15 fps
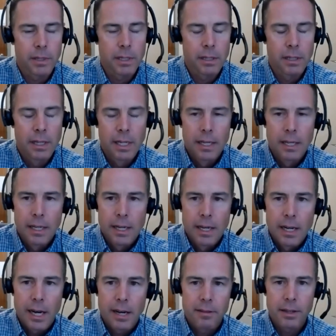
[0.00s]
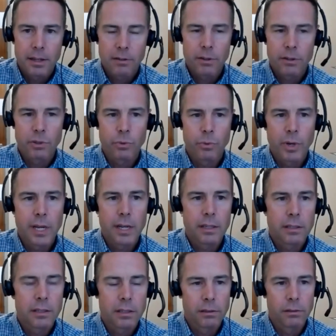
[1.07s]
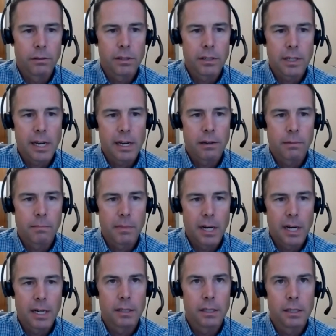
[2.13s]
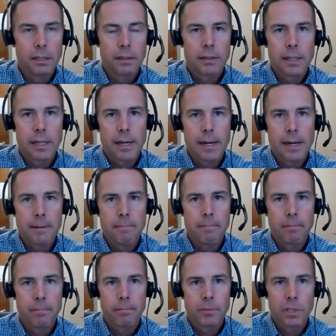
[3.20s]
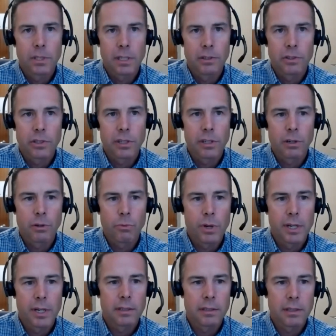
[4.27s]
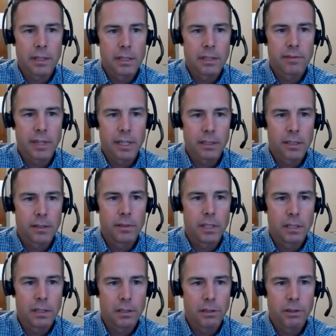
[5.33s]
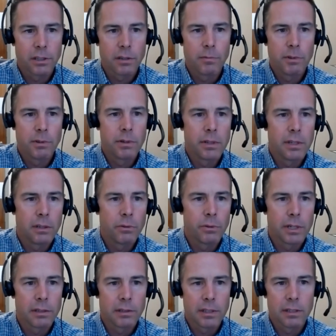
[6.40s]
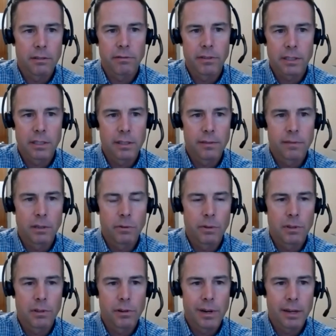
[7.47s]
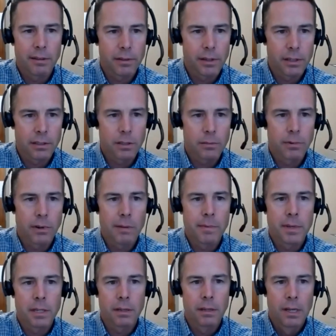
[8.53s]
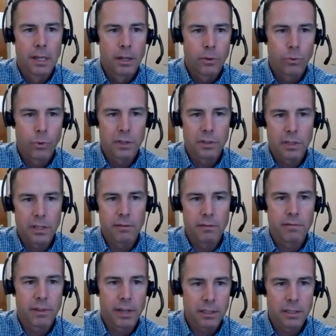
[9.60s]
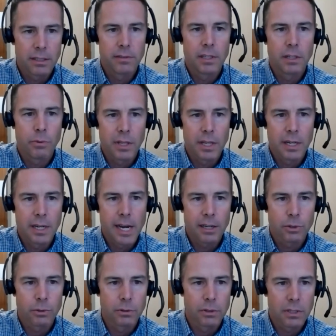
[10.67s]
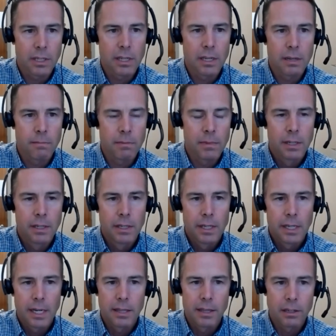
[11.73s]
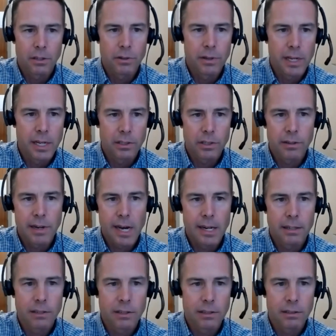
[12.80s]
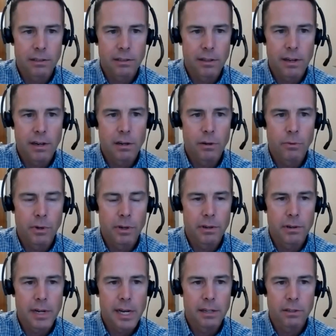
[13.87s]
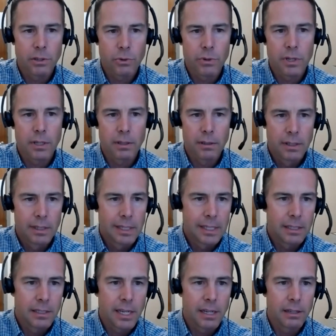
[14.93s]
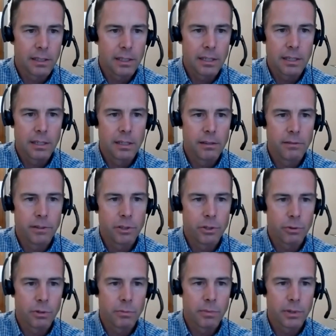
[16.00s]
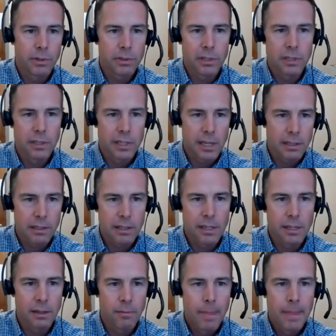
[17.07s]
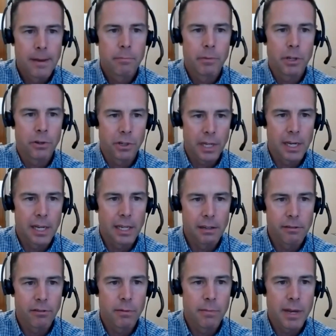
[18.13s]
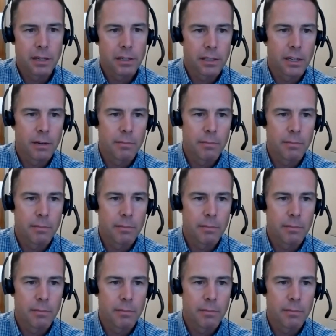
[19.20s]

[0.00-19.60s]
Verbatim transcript: But I think there's ways to look at your model um, to consider what is the infectivity in your community, what is the infectivity within your athletic department, what's the infectivity within an actual team, and then create strategies there where you're not doing daily individual person testing, but you're getting information